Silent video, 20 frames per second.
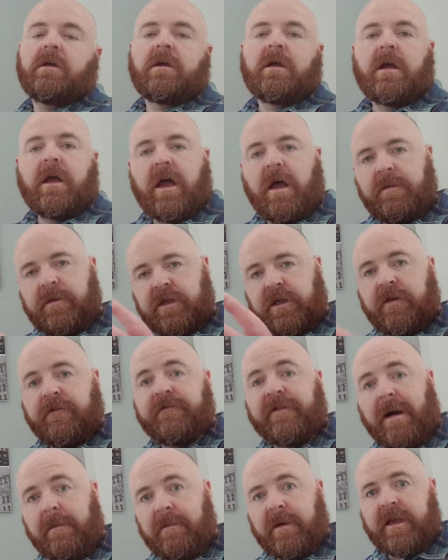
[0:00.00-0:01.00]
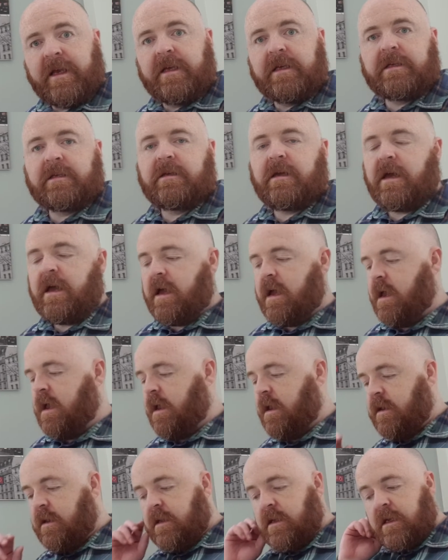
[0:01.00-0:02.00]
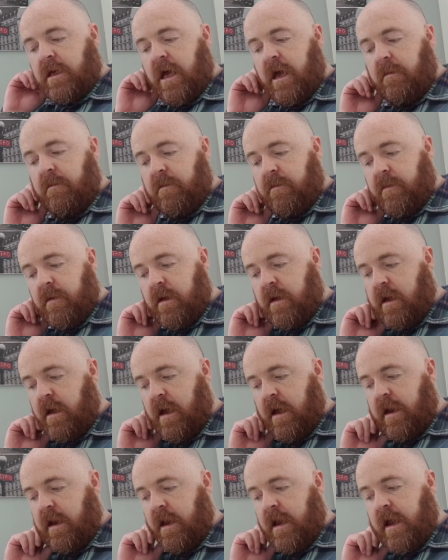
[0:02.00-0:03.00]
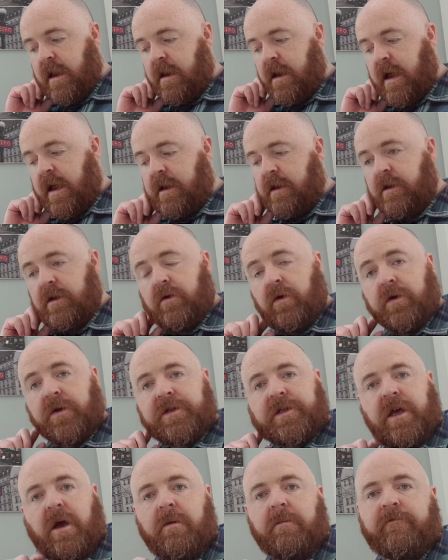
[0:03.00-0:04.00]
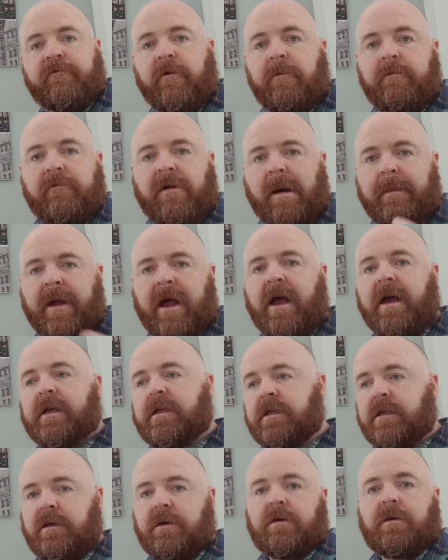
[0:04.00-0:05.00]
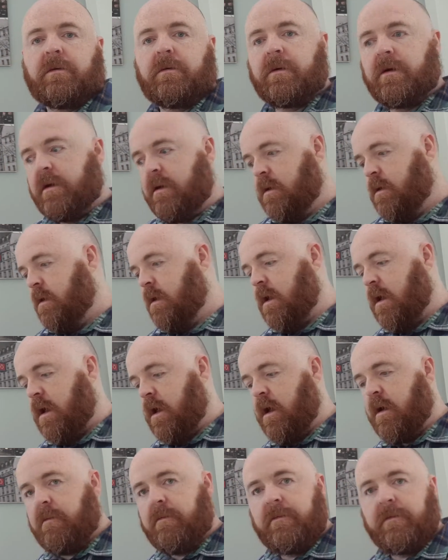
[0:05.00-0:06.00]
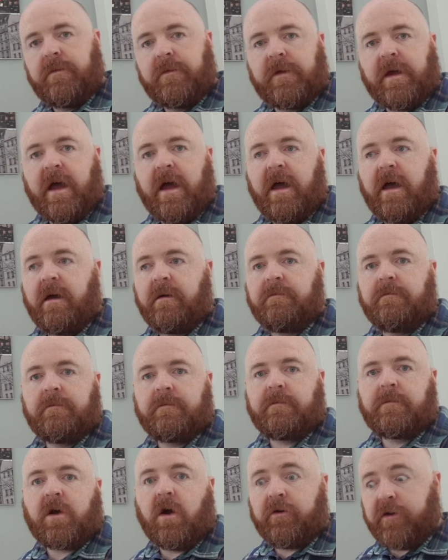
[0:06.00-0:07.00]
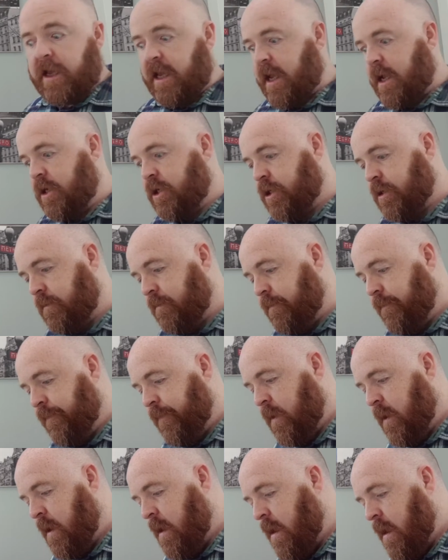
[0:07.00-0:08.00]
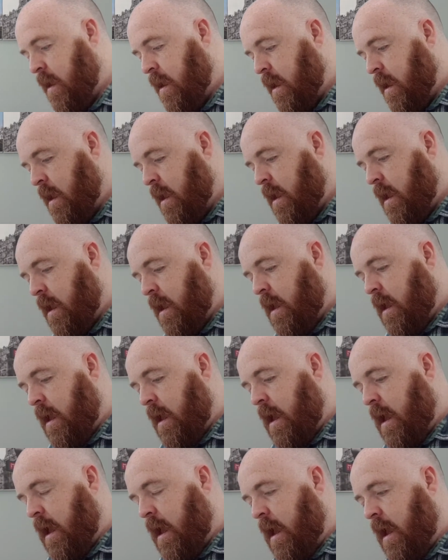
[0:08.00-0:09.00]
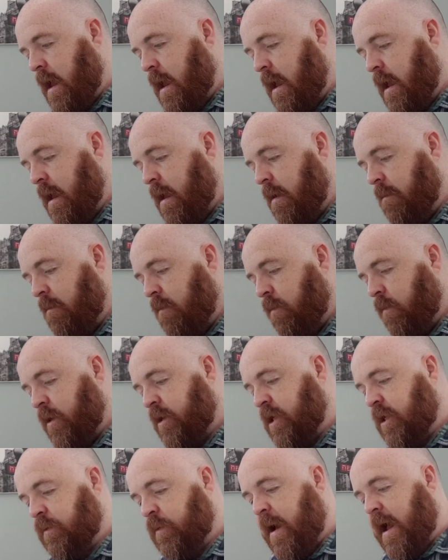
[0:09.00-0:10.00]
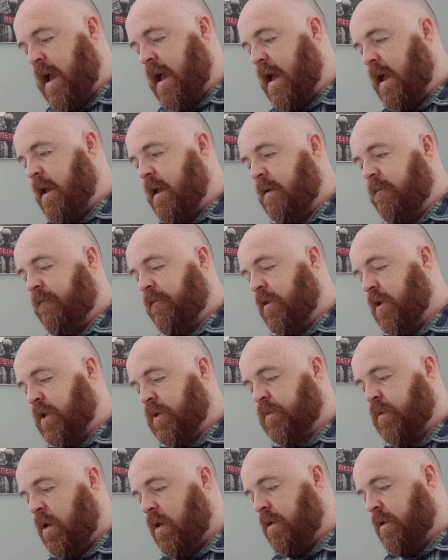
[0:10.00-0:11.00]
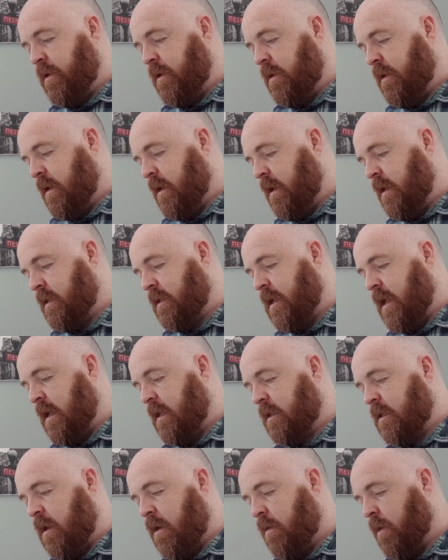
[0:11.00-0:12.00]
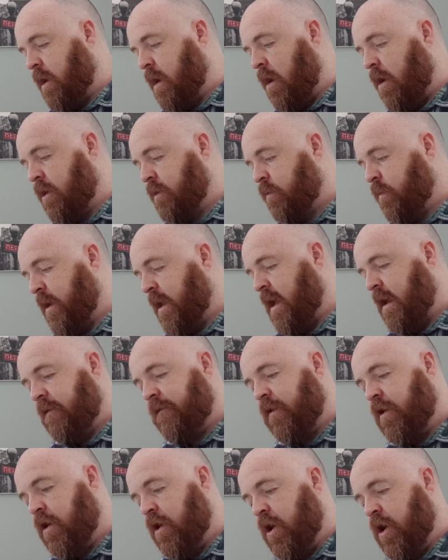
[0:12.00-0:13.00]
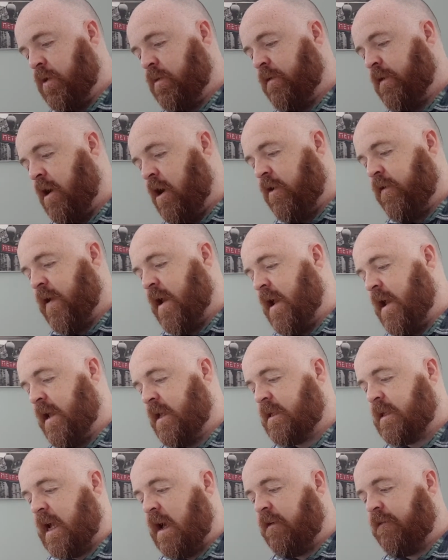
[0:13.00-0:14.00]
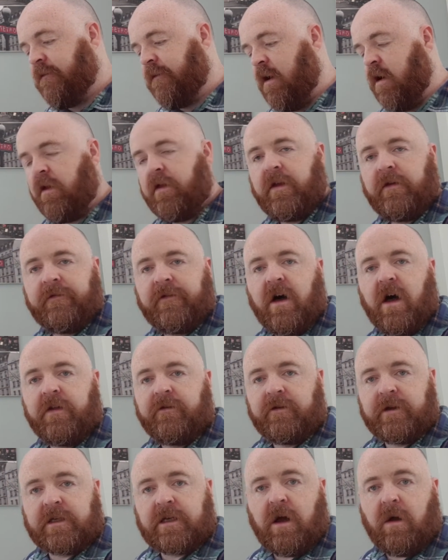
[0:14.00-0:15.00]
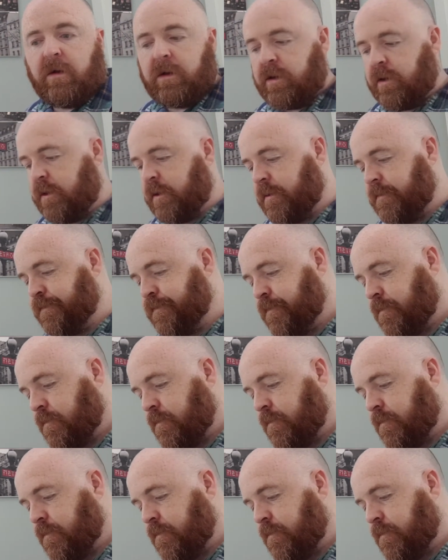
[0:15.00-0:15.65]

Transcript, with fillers: um, to the families and, um, and, and, and, also from rabbi to um, their congregation. Um, which is where in verse 1 it says, O God, we have heard with our ears, our father, father has told us.